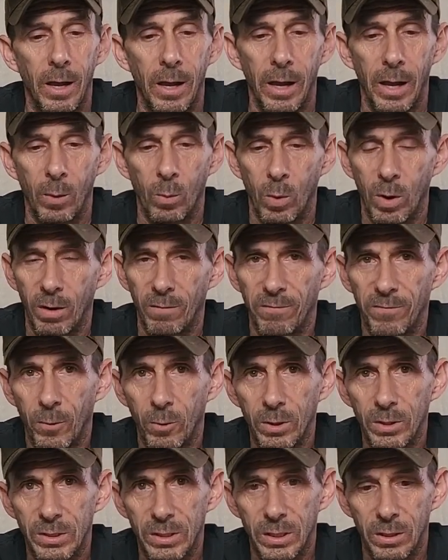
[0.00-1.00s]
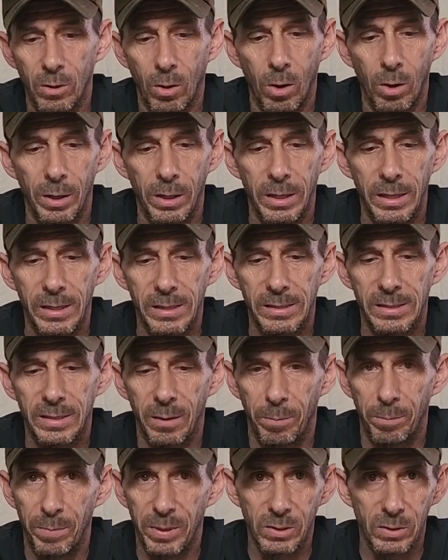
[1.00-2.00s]
And what I'm focusing on is the
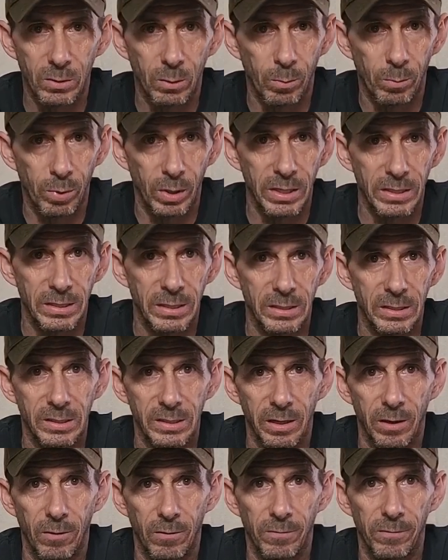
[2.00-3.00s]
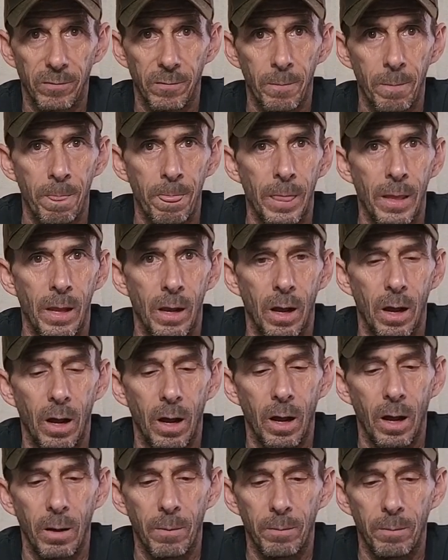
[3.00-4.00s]
pistol brace itself,
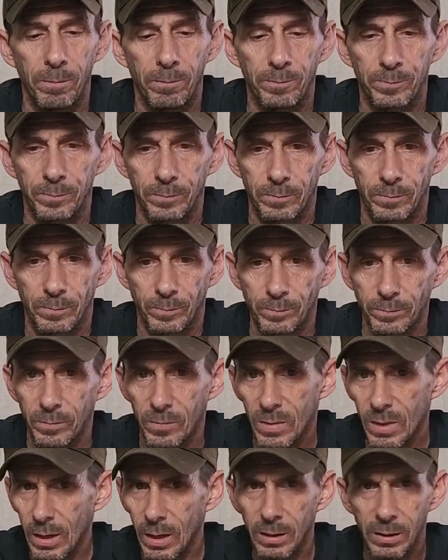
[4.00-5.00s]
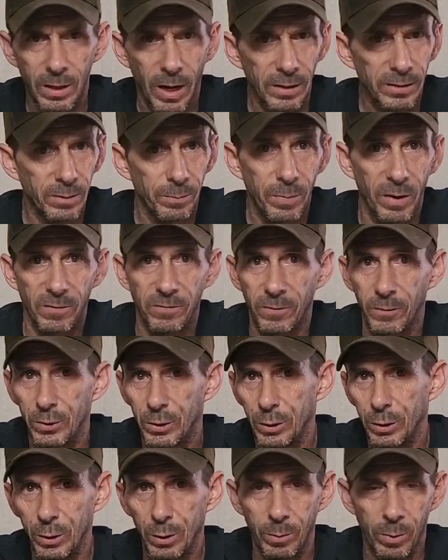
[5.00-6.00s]
not the buffer
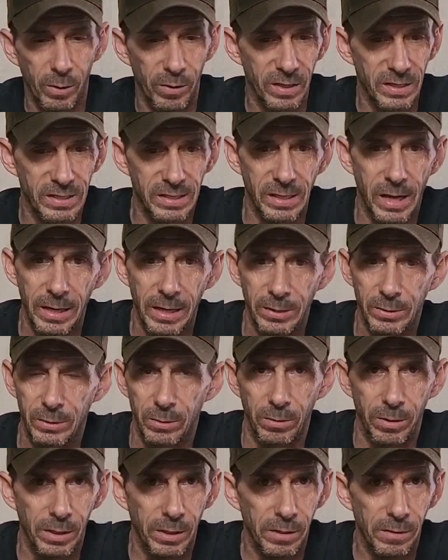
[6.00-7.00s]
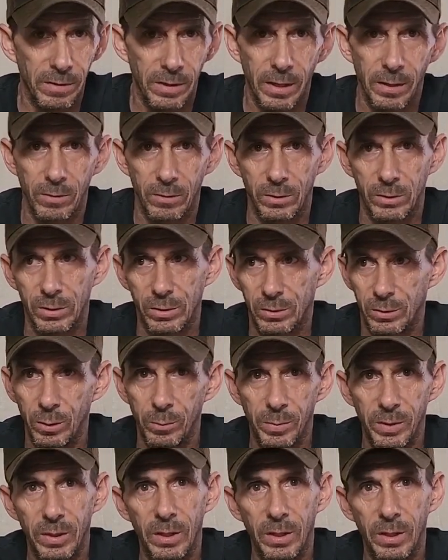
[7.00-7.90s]
tube or the sights or any of the other stupid